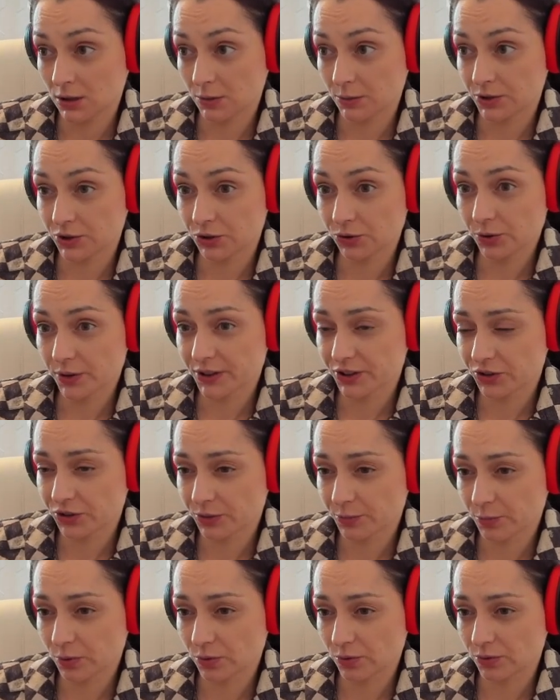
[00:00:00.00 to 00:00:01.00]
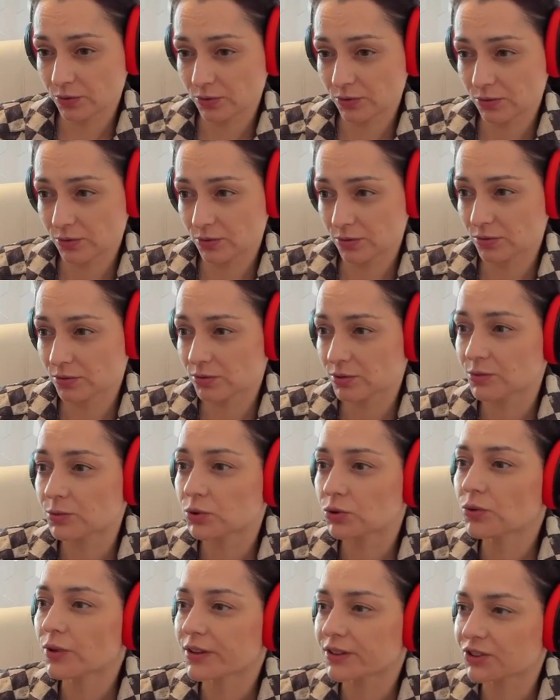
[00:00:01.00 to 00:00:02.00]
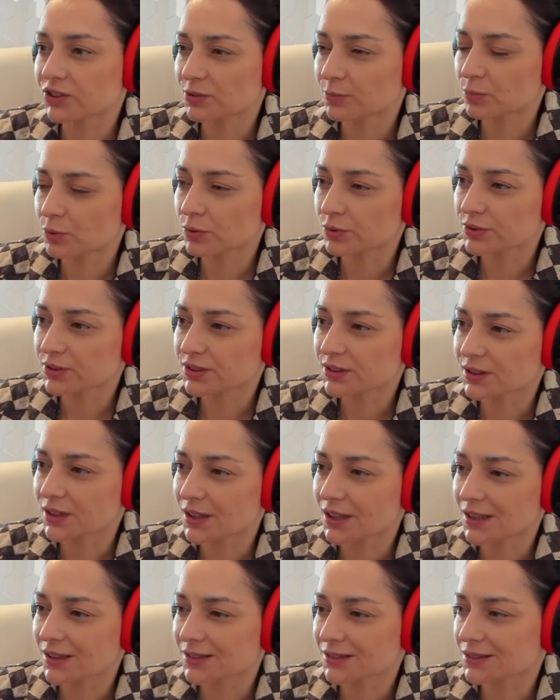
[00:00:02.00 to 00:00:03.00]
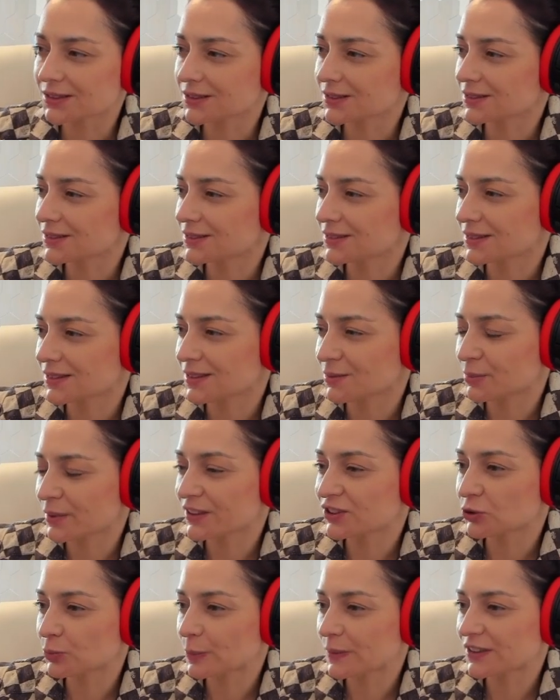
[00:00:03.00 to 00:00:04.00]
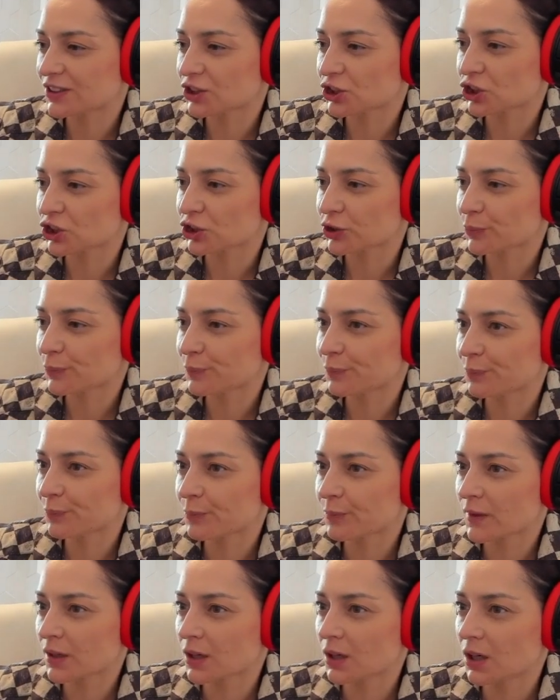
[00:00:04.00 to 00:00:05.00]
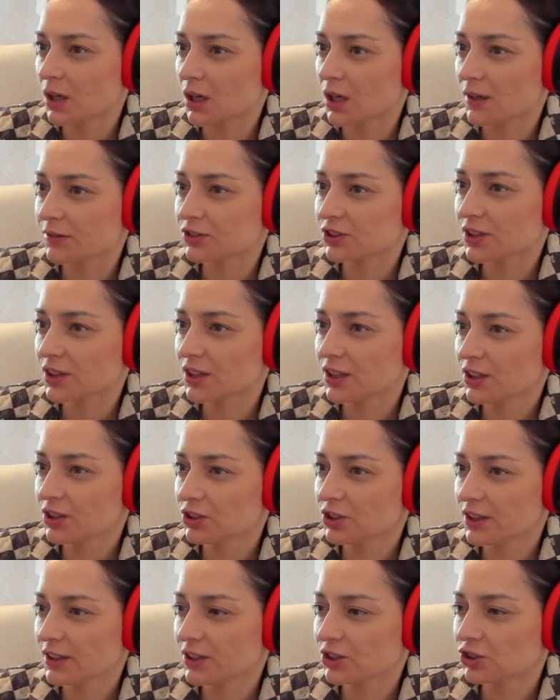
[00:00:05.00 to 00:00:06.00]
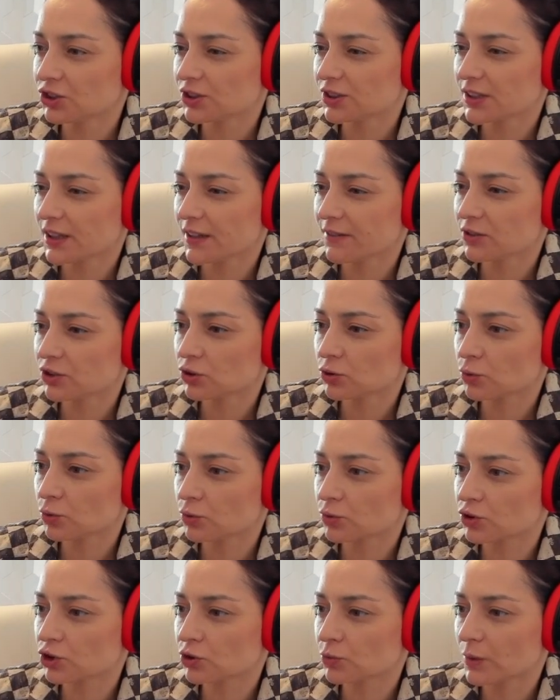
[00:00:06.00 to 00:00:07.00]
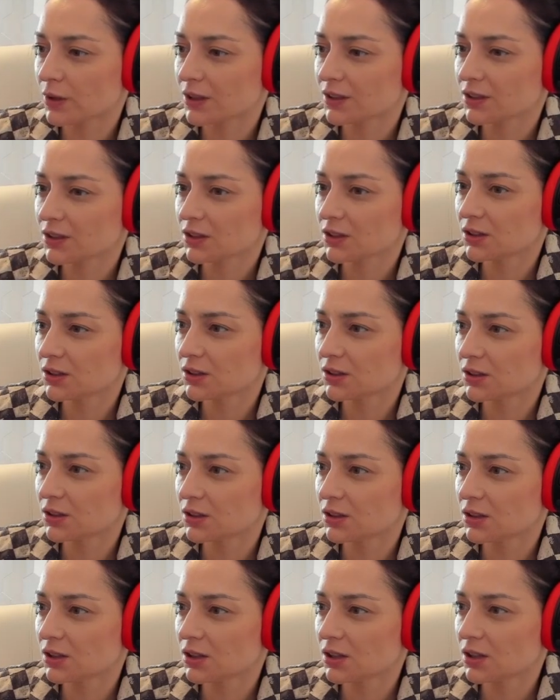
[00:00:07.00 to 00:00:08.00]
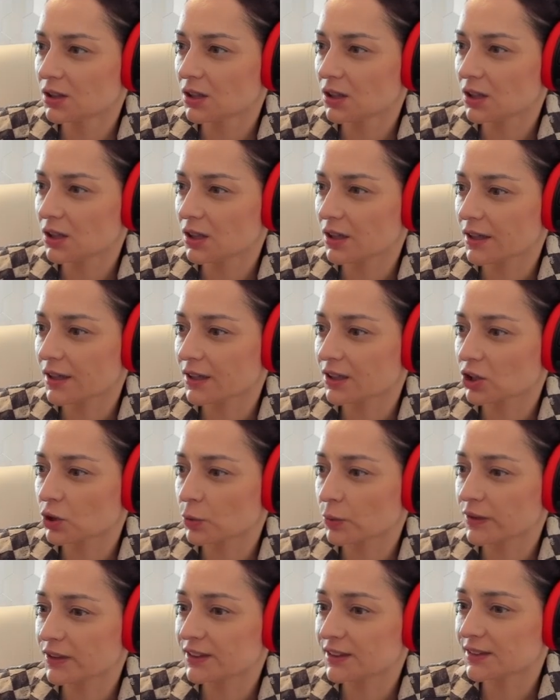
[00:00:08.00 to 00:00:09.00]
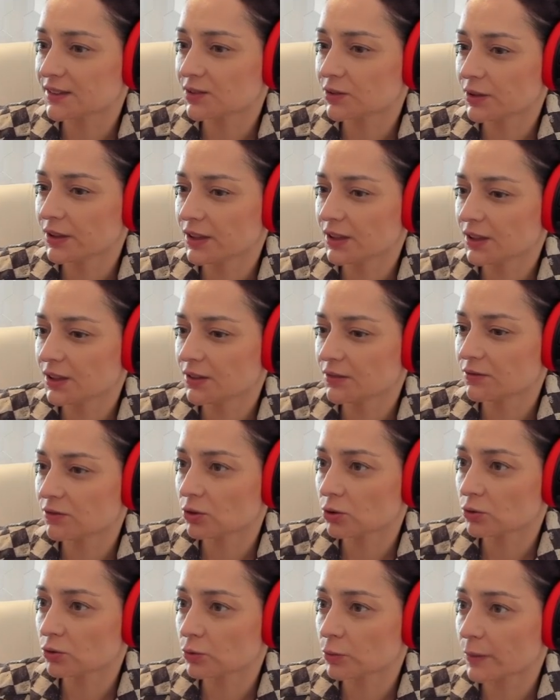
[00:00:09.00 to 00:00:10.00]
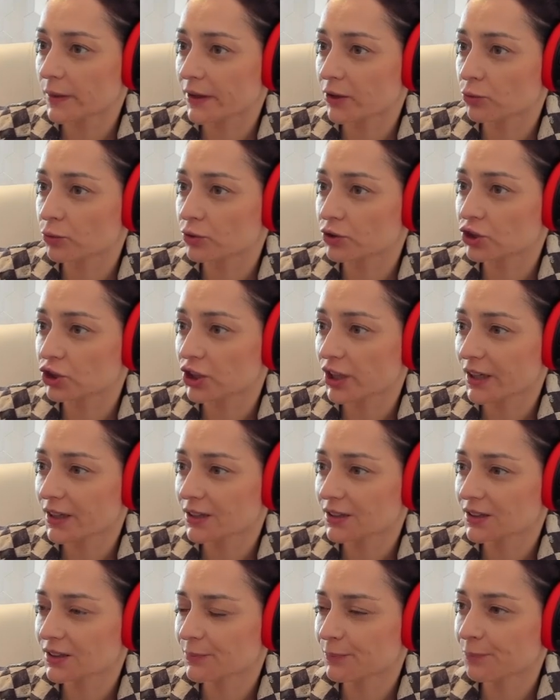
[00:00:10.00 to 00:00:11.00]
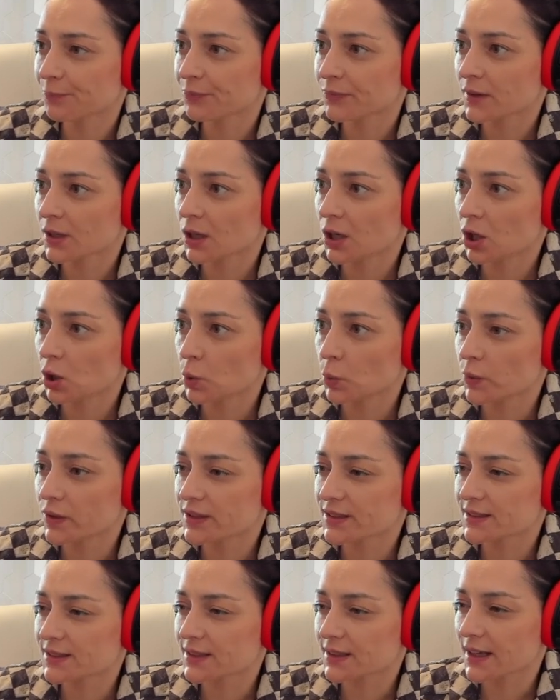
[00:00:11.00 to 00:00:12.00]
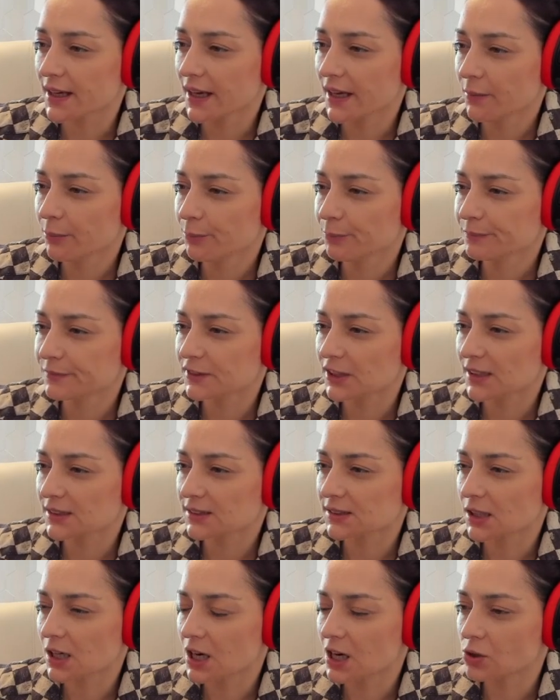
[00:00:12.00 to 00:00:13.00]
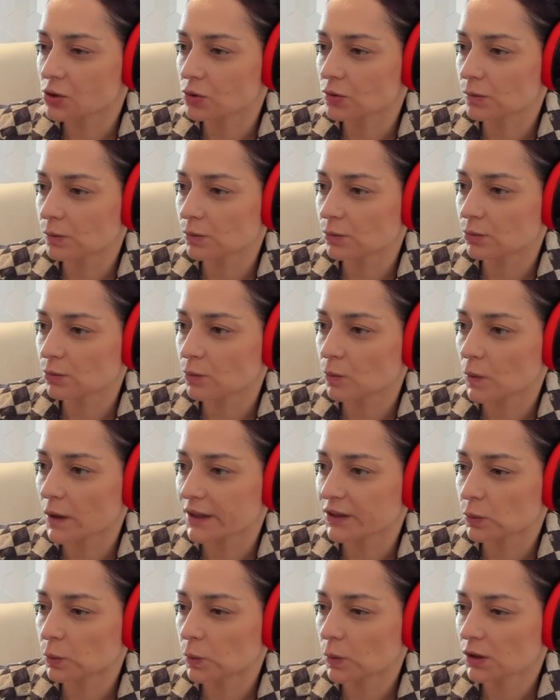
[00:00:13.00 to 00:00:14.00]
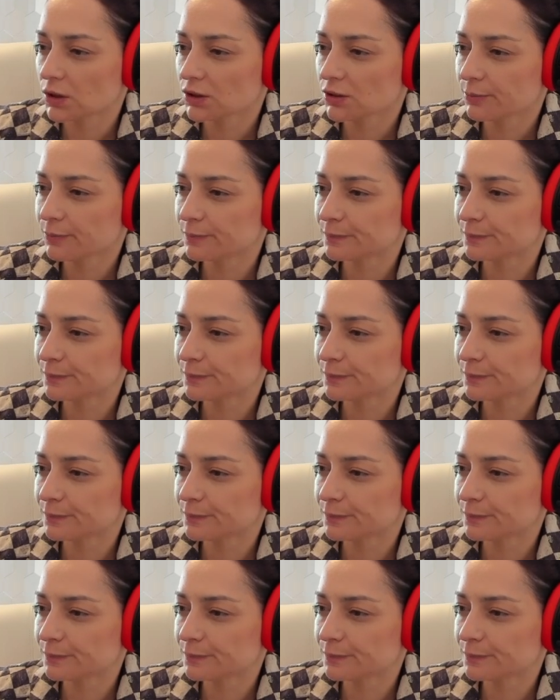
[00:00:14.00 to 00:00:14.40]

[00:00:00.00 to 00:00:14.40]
with two extra pawn, two extra pawns and a better position. After king takes g7, rook g1, and queen d3, followed by rook g8, wins the game. That's how white won.